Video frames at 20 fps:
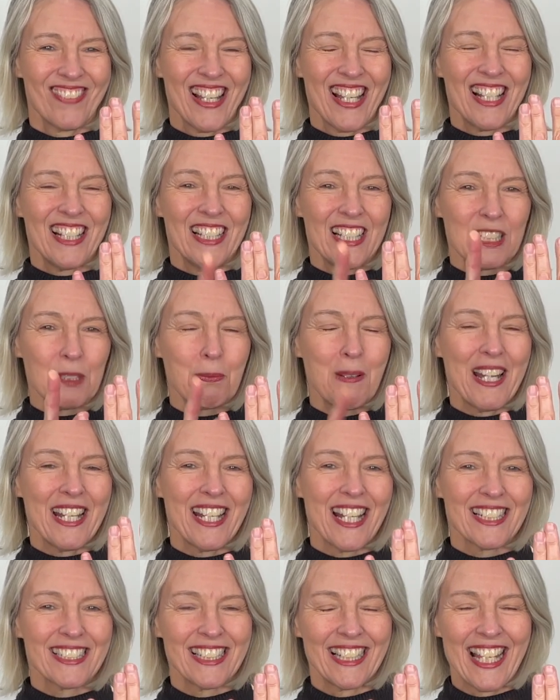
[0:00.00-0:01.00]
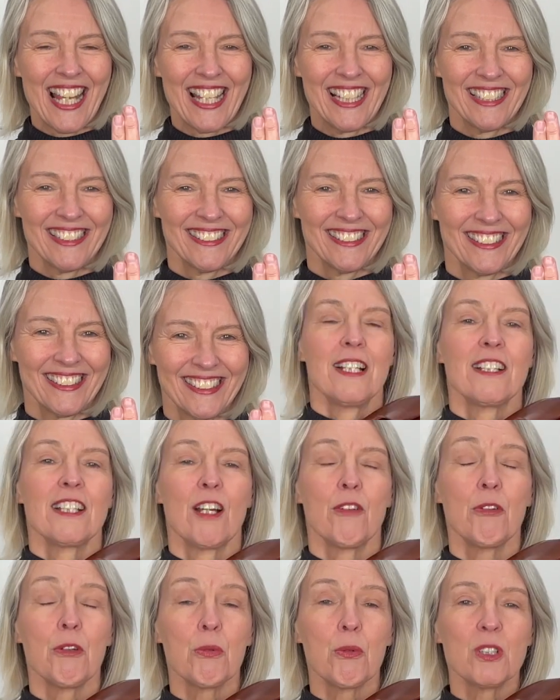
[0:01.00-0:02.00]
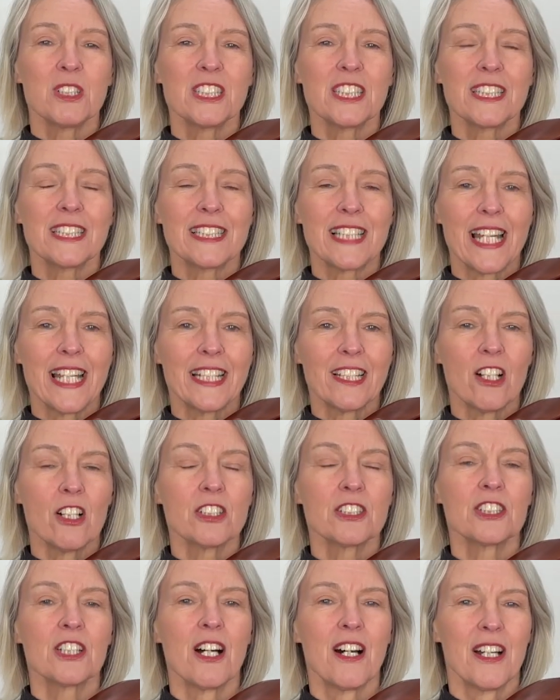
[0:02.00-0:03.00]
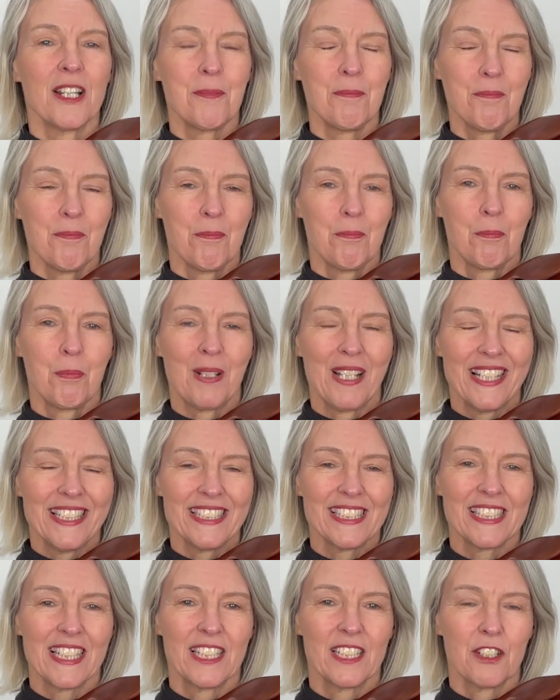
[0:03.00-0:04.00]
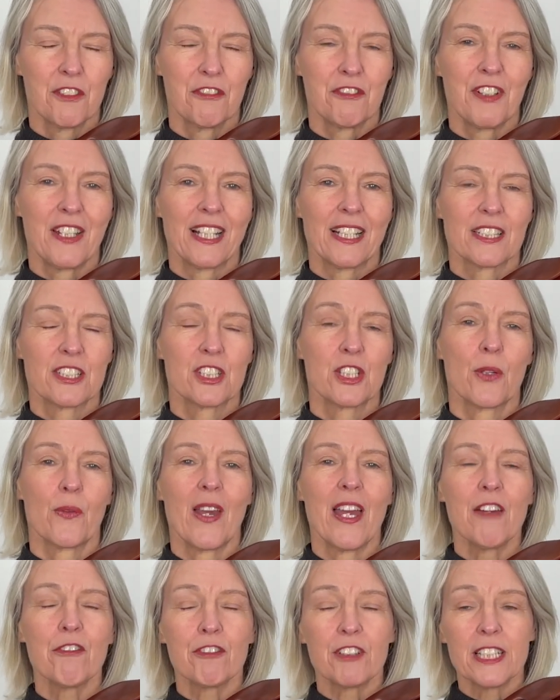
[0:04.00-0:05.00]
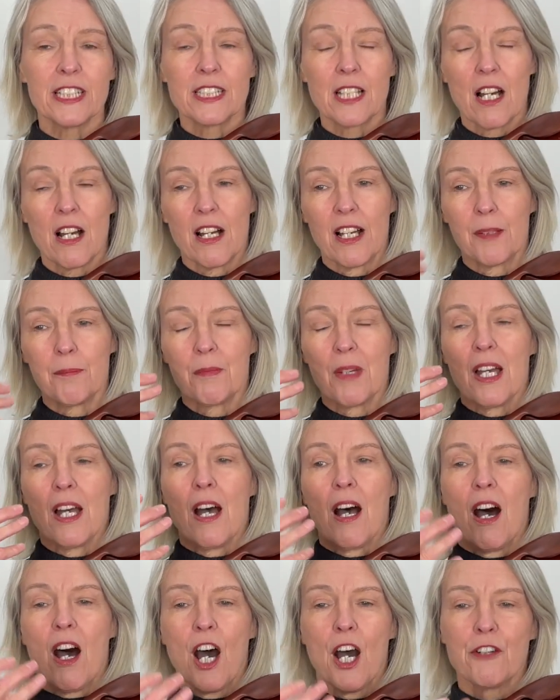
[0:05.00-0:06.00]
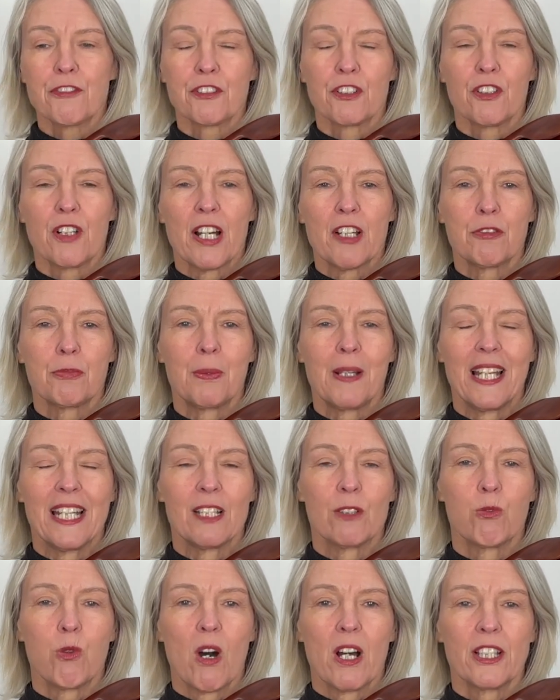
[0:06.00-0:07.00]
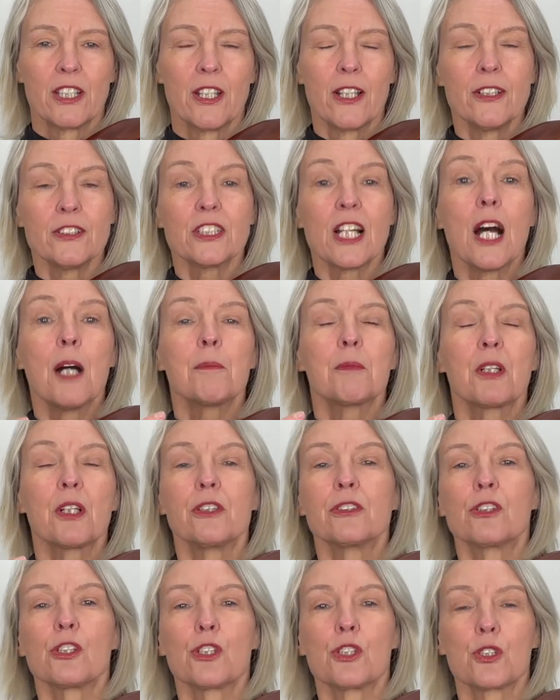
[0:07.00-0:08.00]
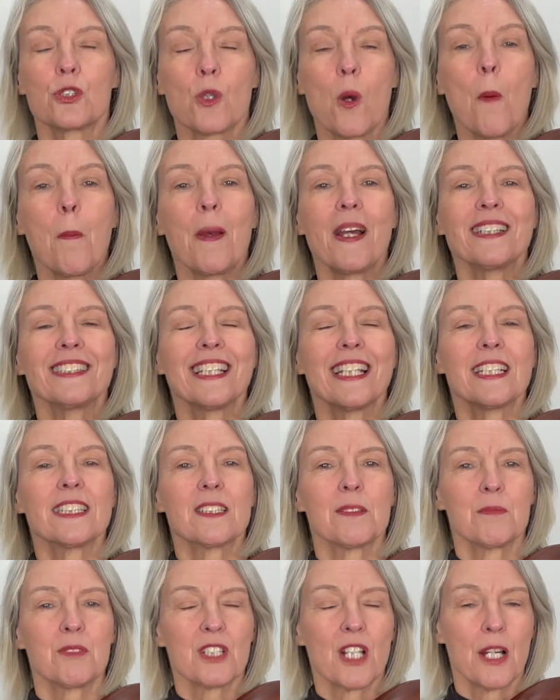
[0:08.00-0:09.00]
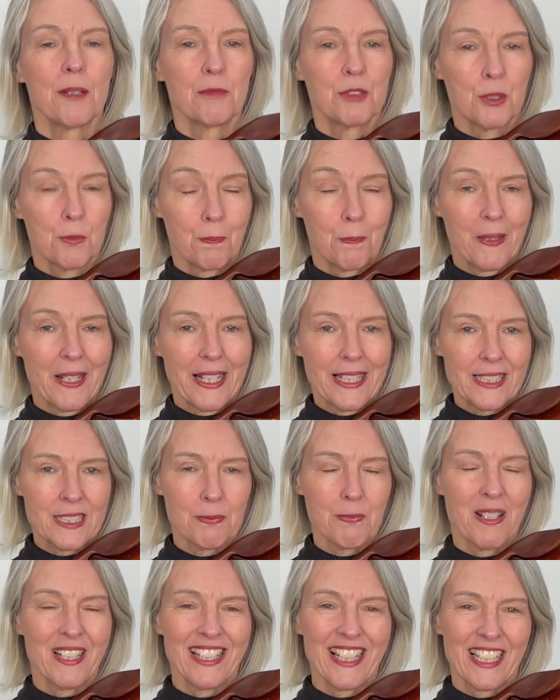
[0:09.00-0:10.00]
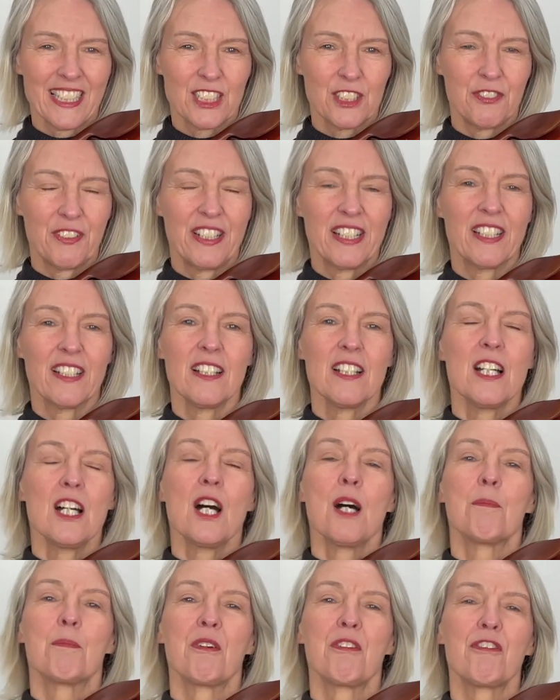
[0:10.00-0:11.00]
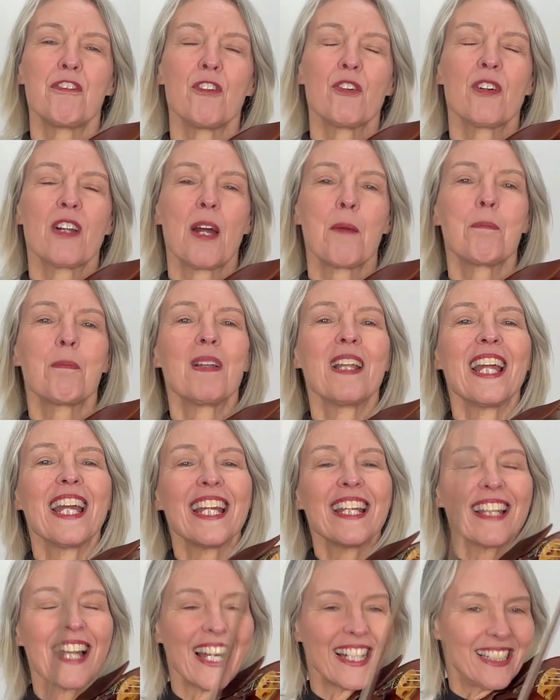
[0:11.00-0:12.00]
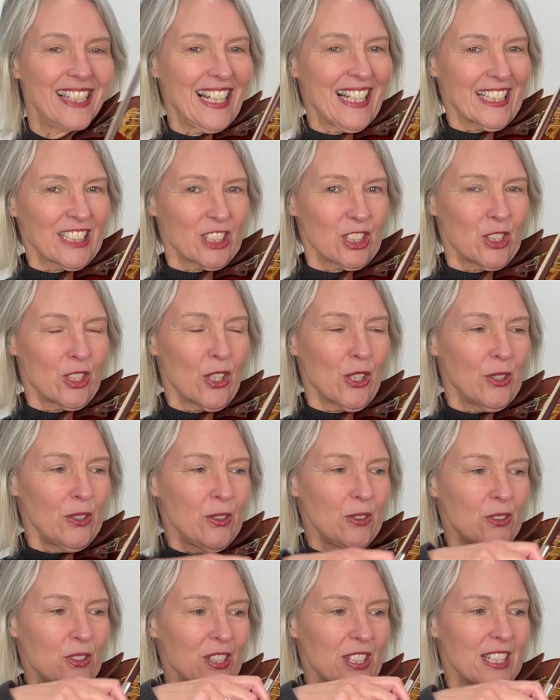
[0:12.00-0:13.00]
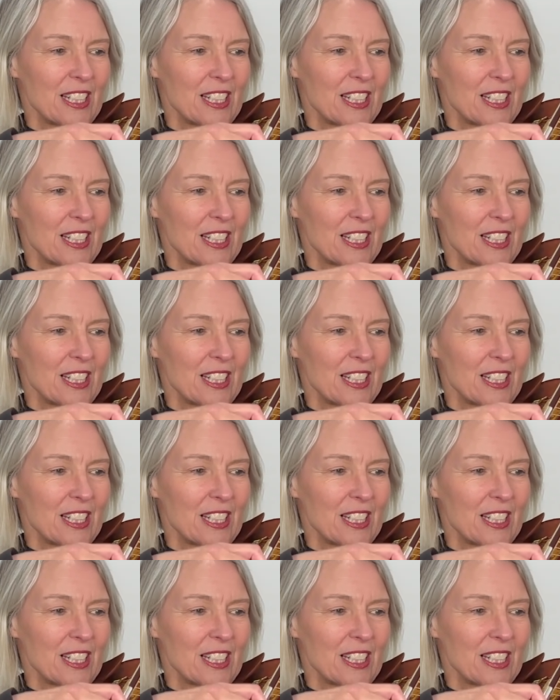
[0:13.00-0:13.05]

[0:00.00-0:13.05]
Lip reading: Let's play that again. Now we want to take our time placing the fingers, so every time after I've played one note, I'm going to stop and take some time to place my next finger before I play that next note.